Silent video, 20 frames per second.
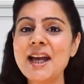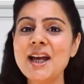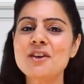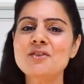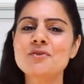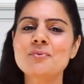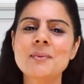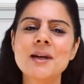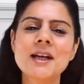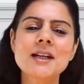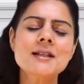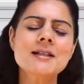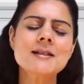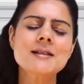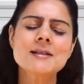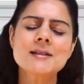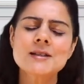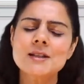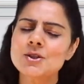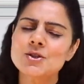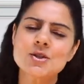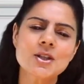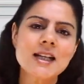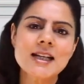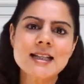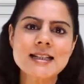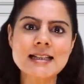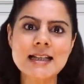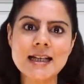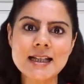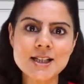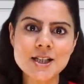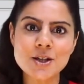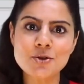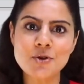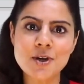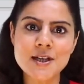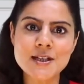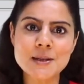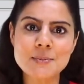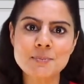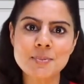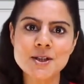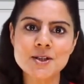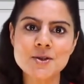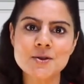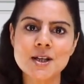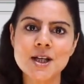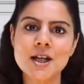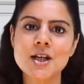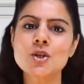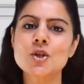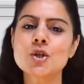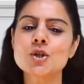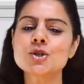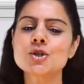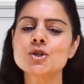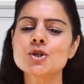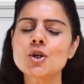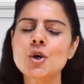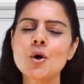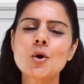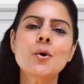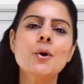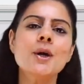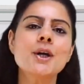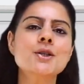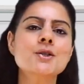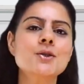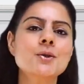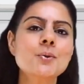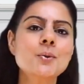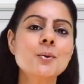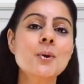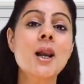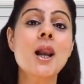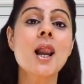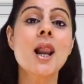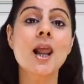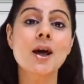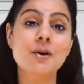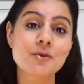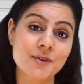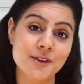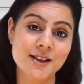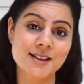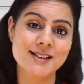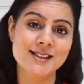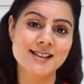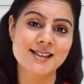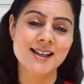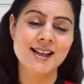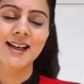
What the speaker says: have made such an exciting recipe today, you're sure going to love it.